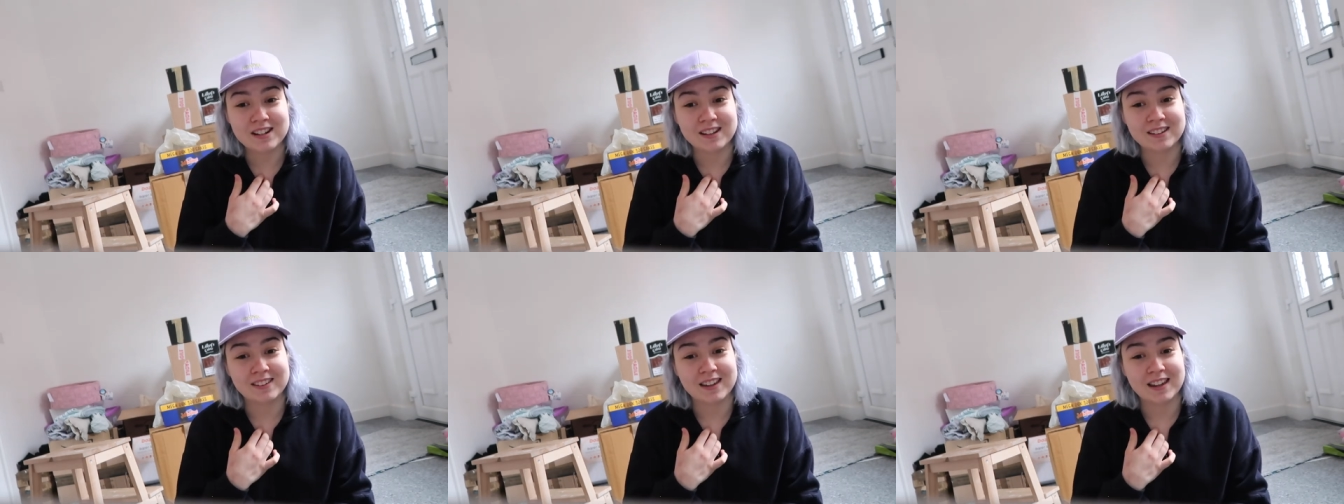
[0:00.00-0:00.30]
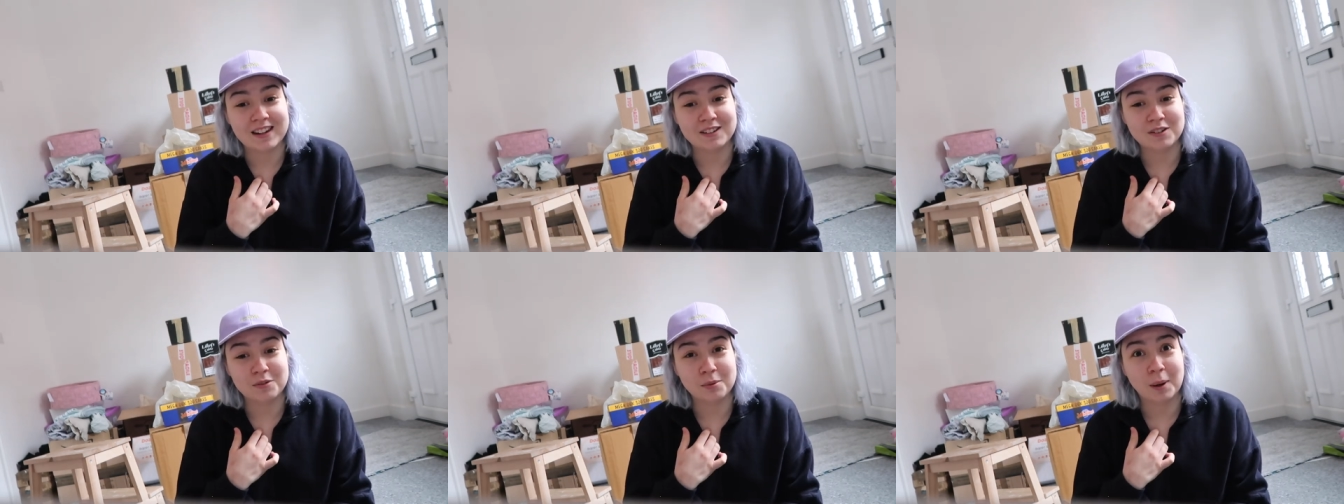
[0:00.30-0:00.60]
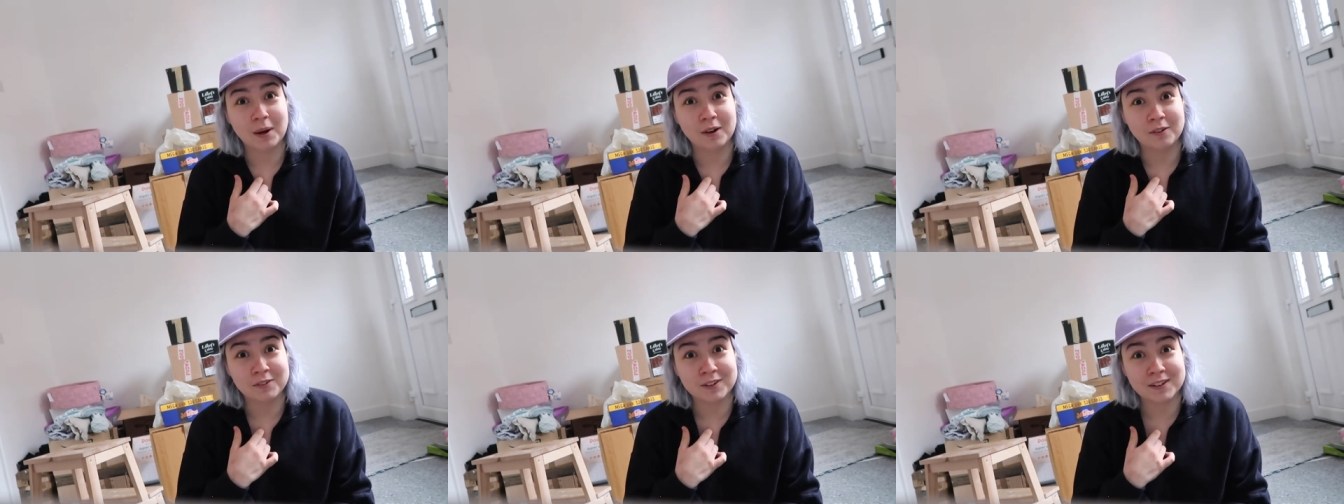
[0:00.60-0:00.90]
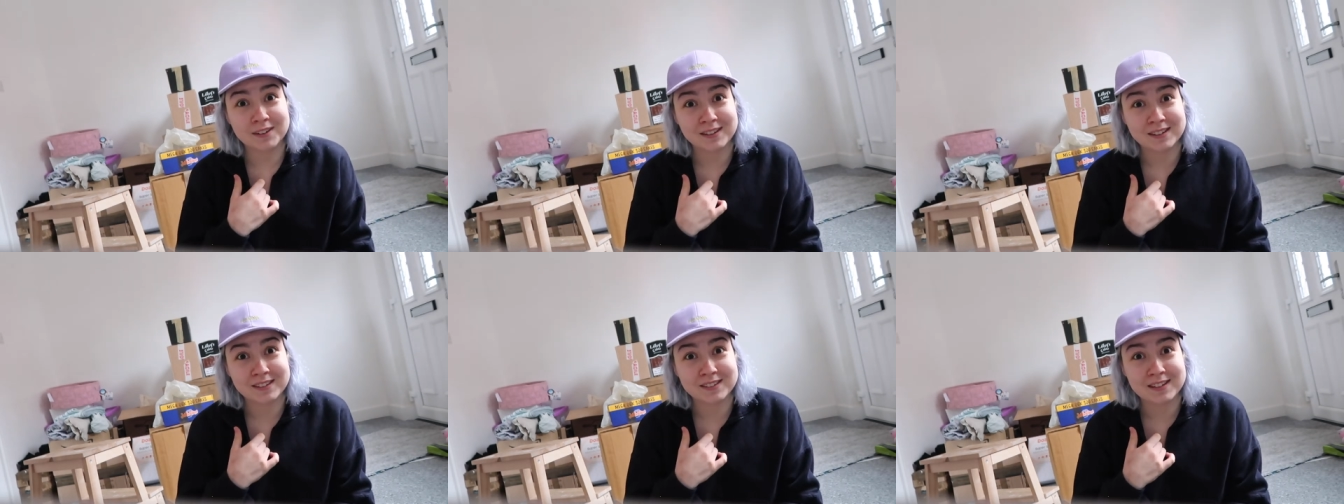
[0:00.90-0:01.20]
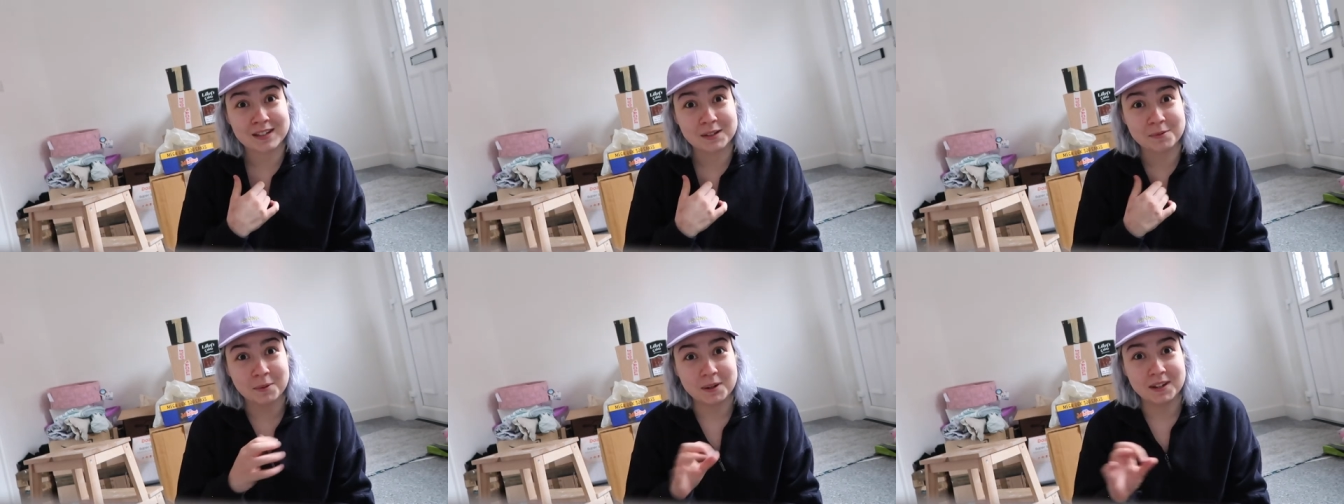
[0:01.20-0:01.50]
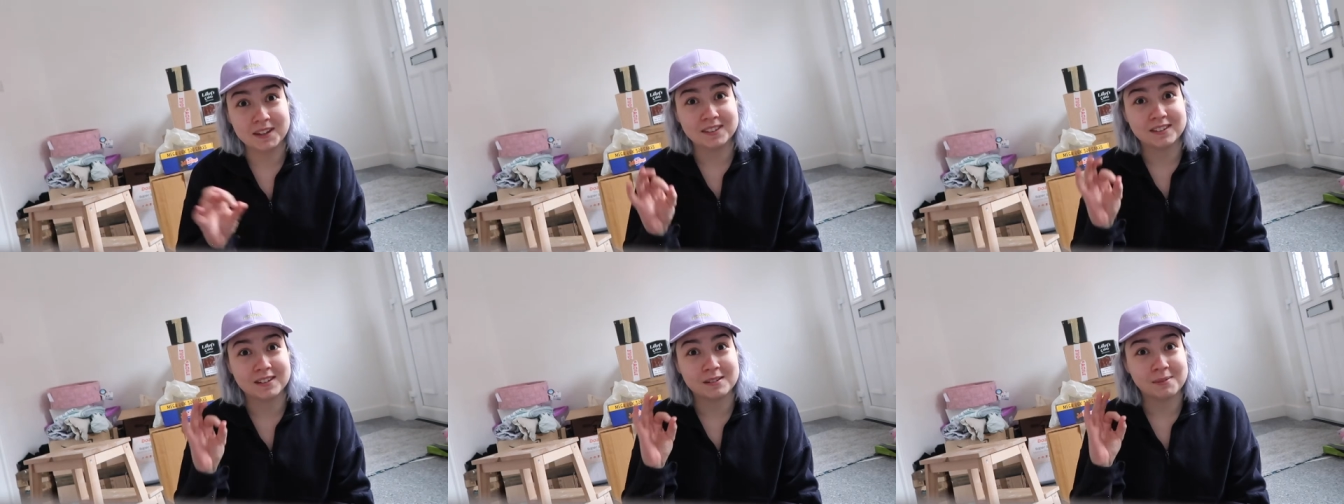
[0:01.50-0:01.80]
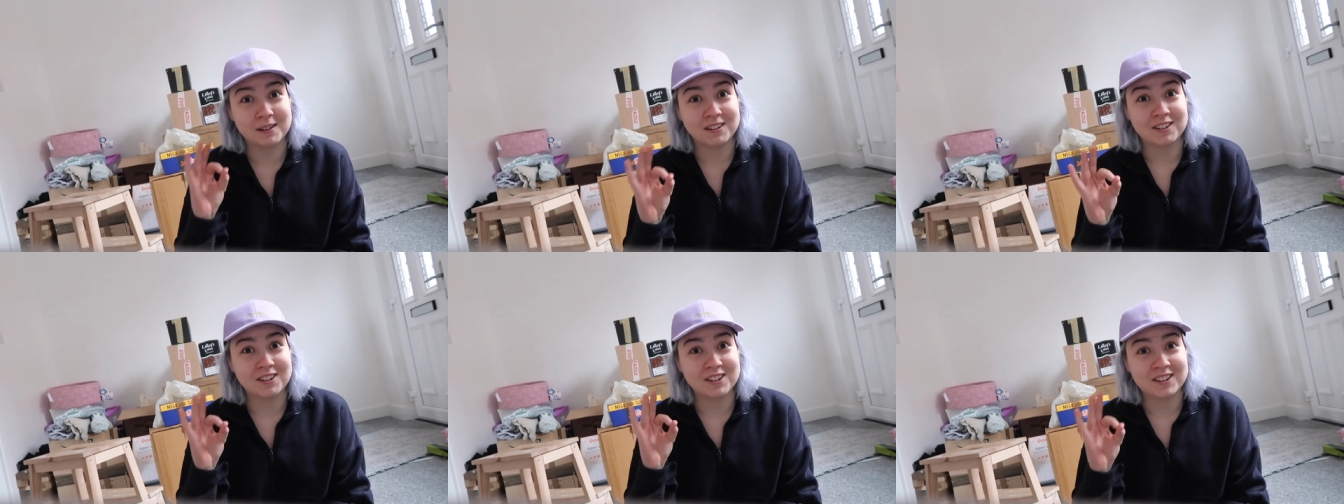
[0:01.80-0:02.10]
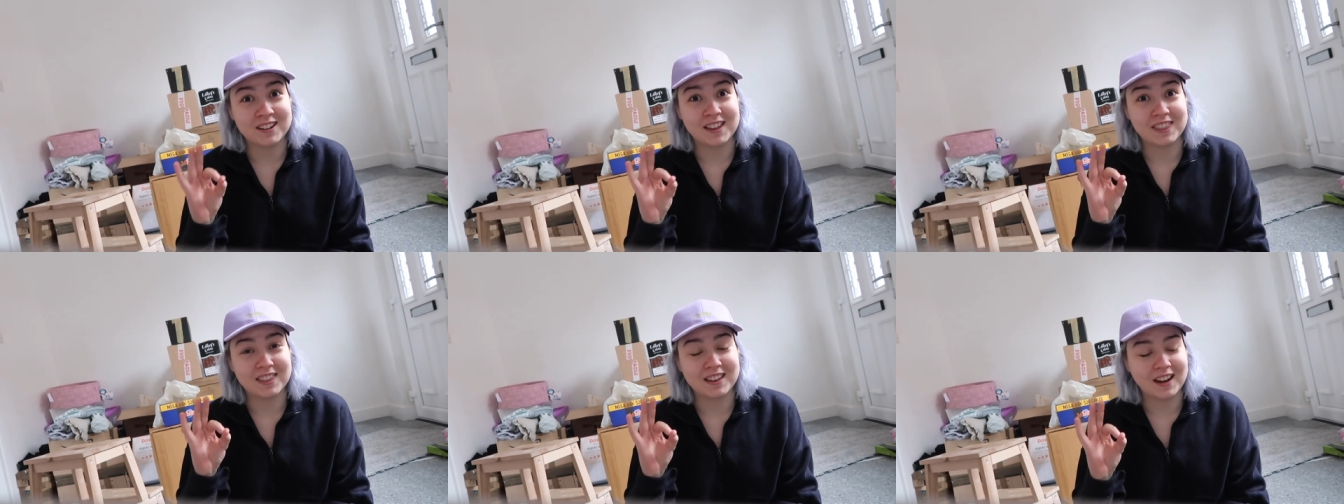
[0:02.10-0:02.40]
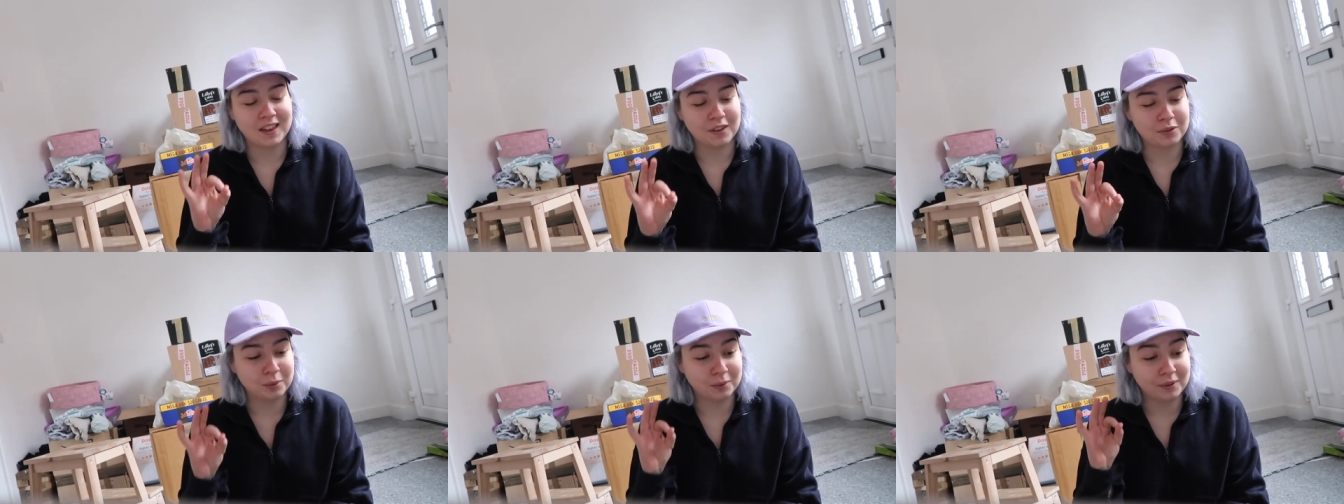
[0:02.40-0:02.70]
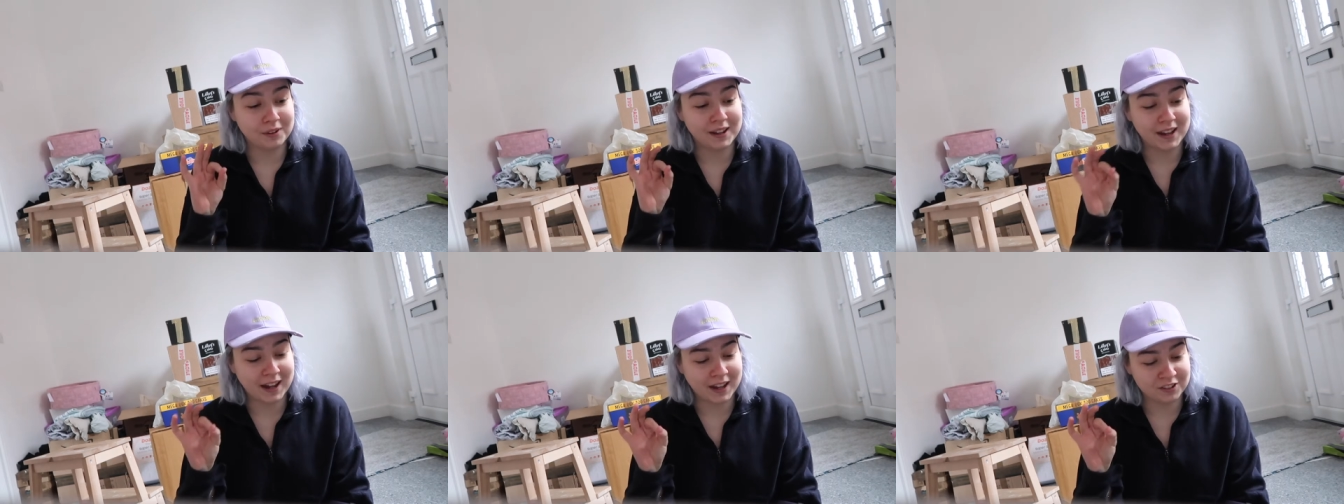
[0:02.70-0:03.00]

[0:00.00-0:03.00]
it said 12 to 16 weeks and he managed to get the last one, like,